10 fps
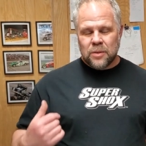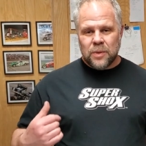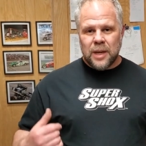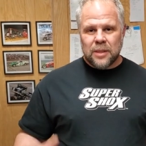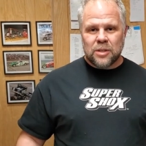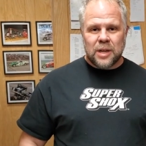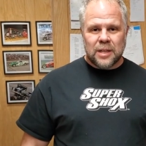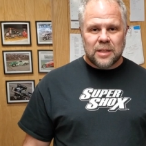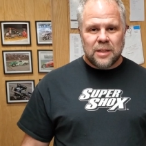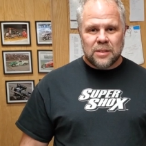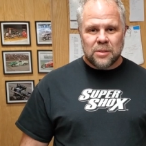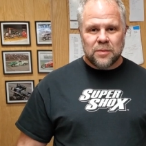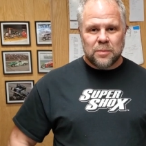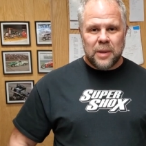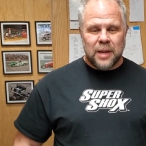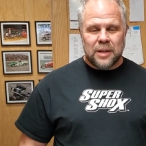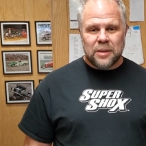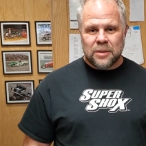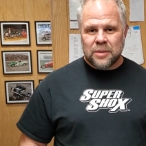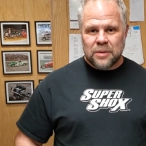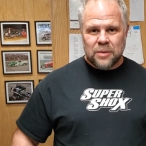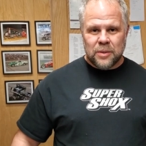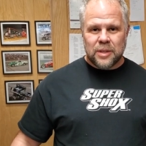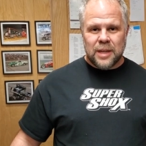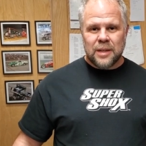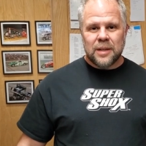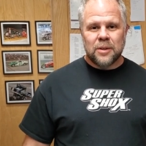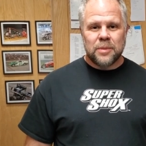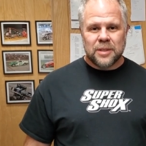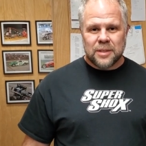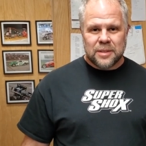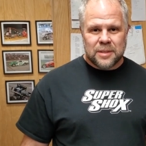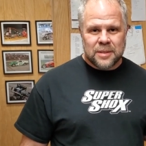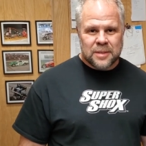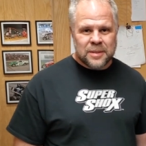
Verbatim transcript: We got the shocks that need service back here. We're taking care of business.